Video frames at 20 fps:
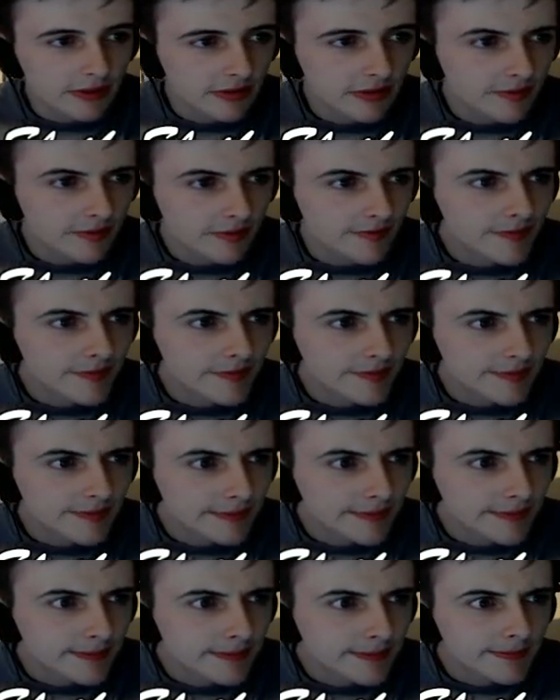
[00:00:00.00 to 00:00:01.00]

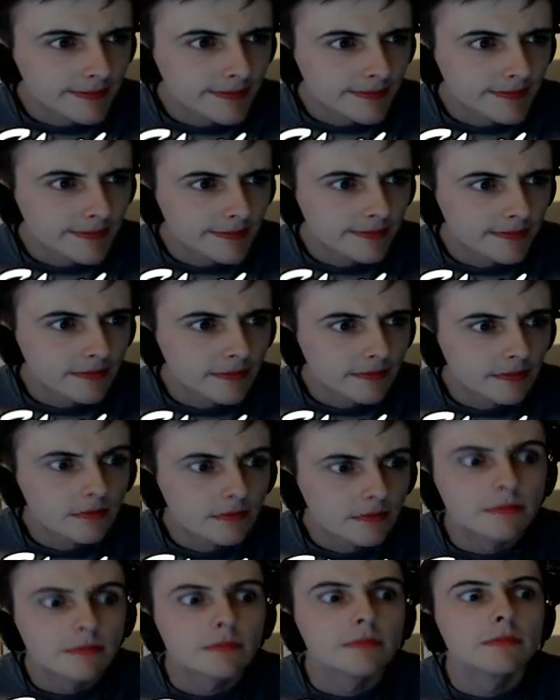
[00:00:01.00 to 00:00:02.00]

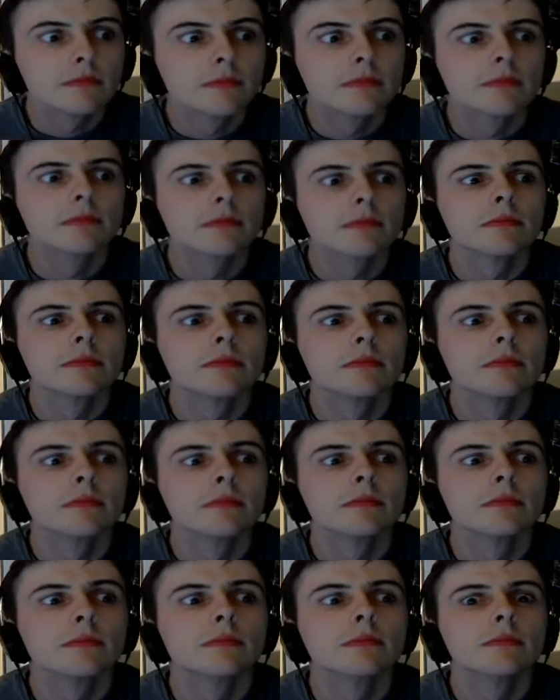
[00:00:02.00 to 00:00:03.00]

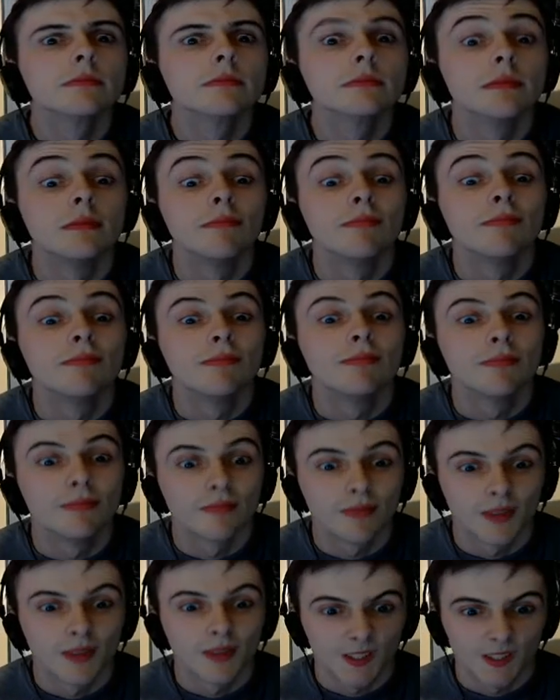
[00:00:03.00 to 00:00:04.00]

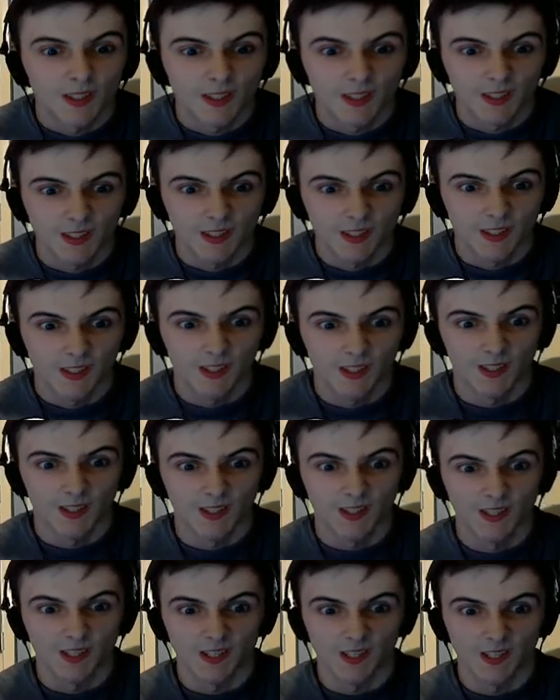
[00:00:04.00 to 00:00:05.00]

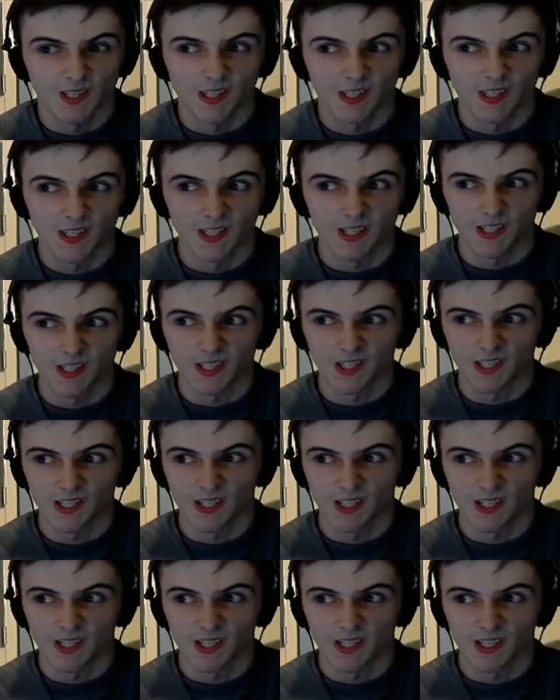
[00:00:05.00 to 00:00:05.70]
Nothing is said.